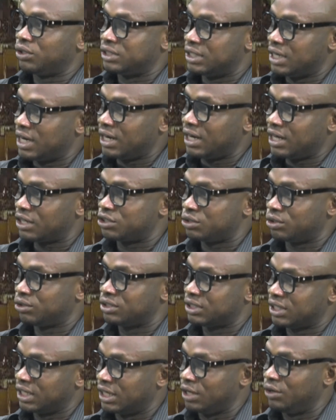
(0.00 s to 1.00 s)
the elections
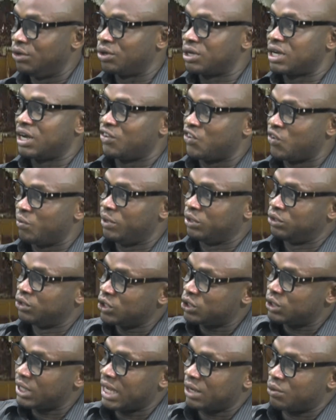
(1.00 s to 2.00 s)
in the local government,
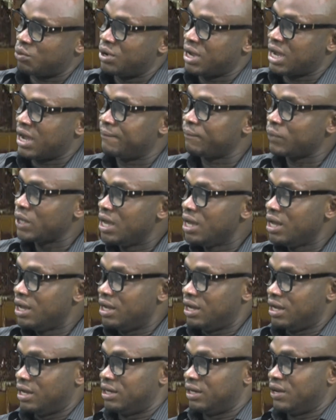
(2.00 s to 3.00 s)
just like we have
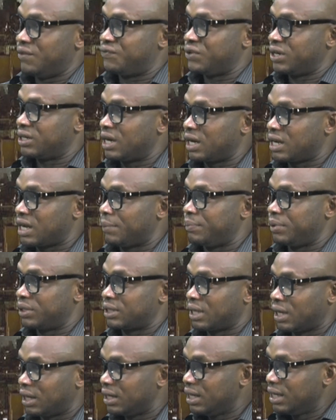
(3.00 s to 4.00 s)
in the Federal
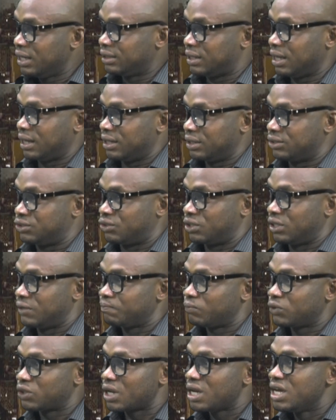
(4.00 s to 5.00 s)
Capital Territory.
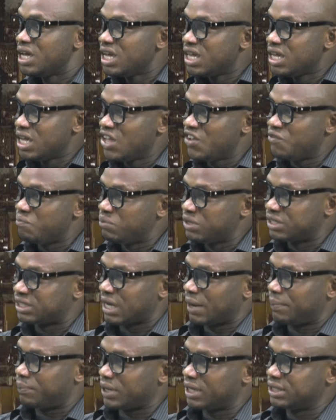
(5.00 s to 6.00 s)
If
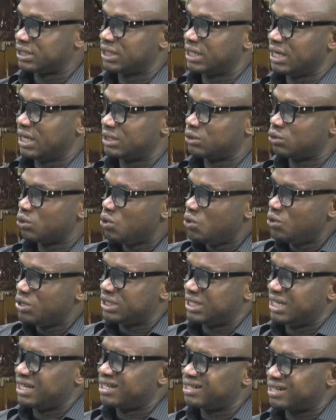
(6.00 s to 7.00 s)
Mr. President, who is
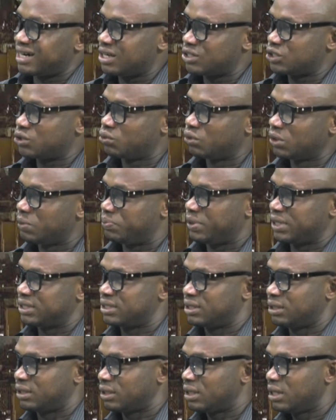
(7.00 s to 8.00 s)
a grassroots
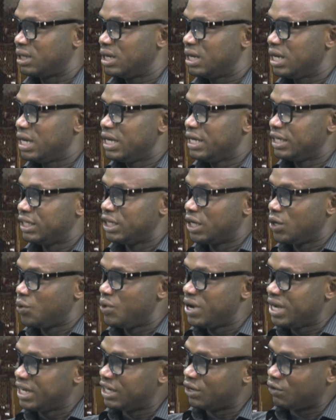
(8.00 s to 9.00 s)
person, the
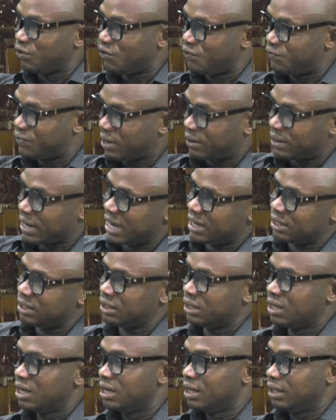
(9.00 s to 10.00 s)
way they override
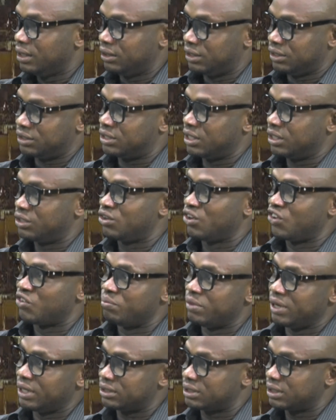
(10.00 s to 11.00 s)
the state
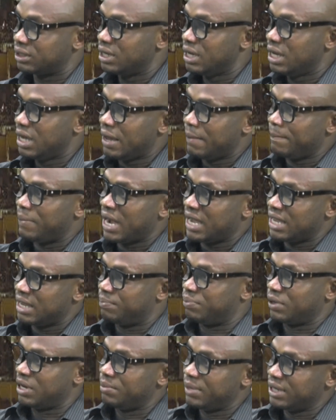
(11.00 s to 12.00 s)
government by
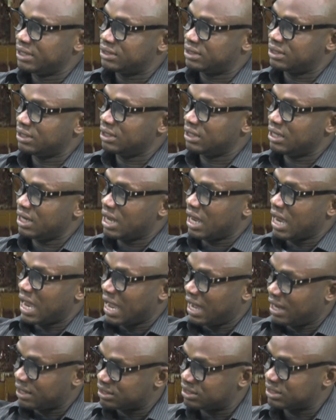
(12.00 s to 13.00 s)
implementing
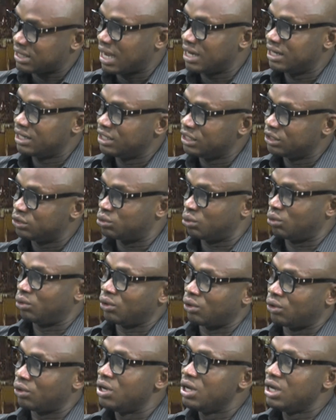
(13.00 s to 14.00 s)
and signing into
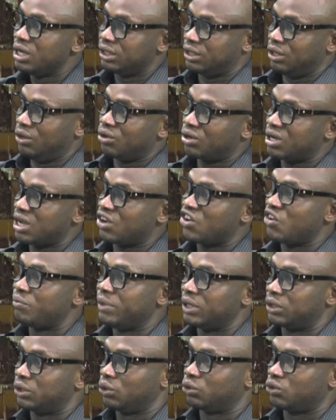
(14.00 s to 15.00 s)
law the local
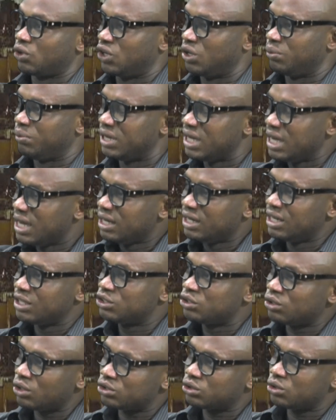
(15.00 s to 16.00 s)
government autonomy, they
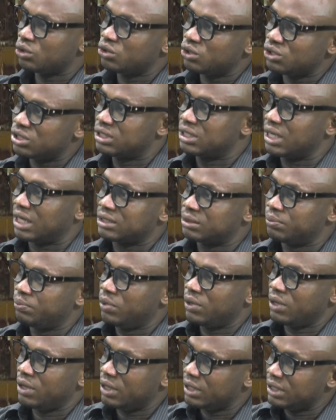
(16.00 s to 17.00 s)
should also use
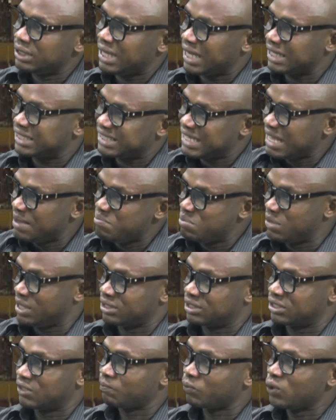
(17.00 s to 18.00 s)
that same
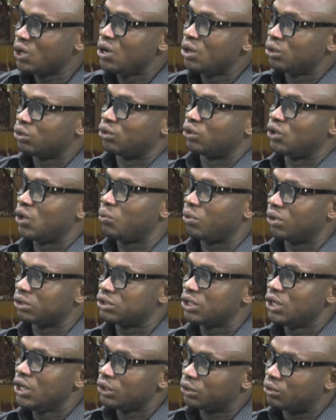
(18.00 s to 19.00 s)
means to do what?
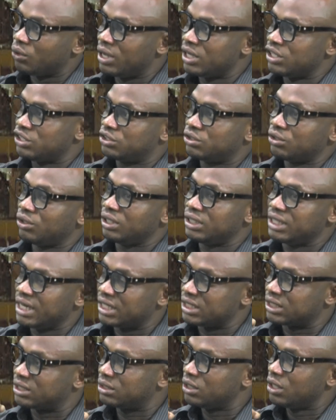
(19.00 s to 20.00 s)
To ensure there
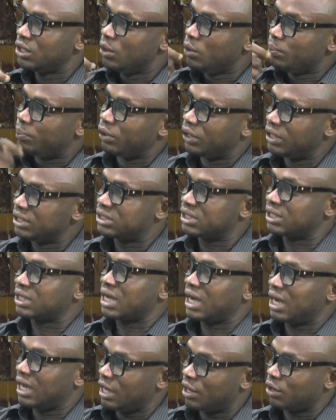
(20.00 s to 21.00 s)
is
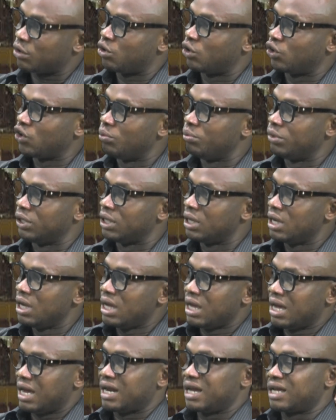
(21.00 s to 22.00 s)
political economy.
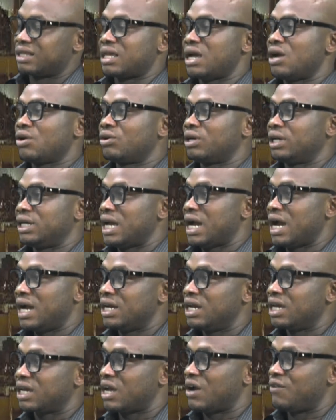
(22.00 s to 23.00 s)
And I thank God that the
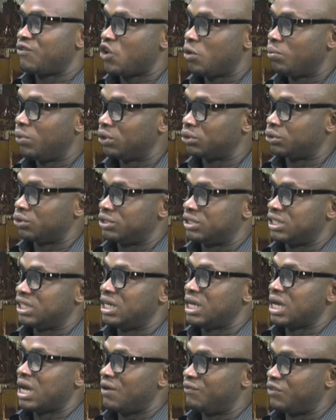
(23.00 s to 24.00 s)
INEC have come out to say they
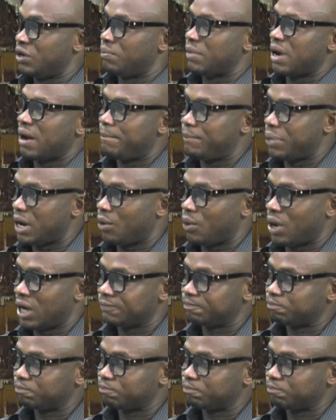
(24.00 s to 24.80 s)
have the manpower